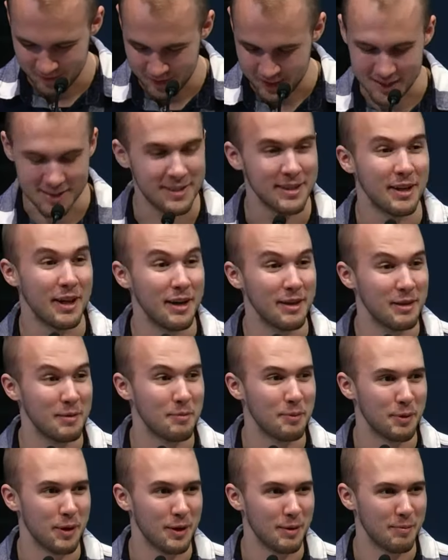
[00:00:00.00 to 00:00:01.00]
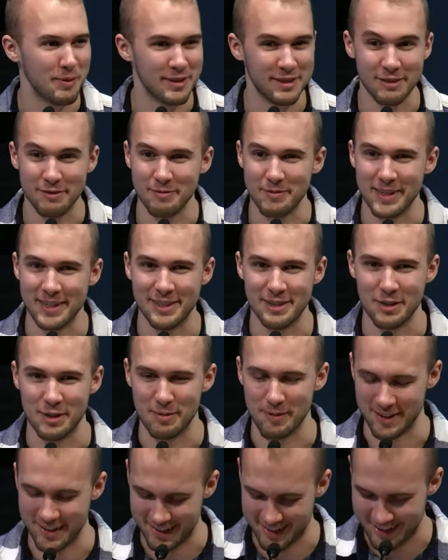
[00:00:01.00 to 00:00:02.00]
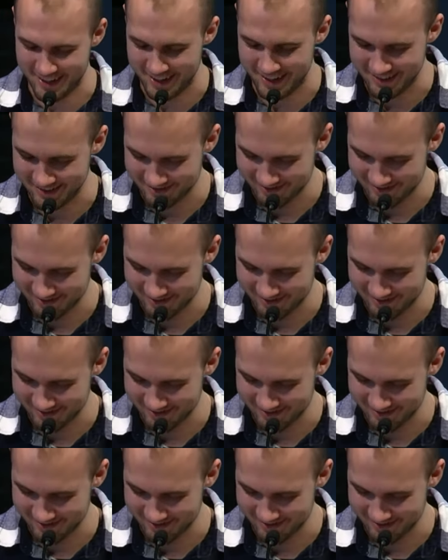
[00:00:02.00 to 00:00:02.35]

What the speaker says: That's not the purpose of my sermon today.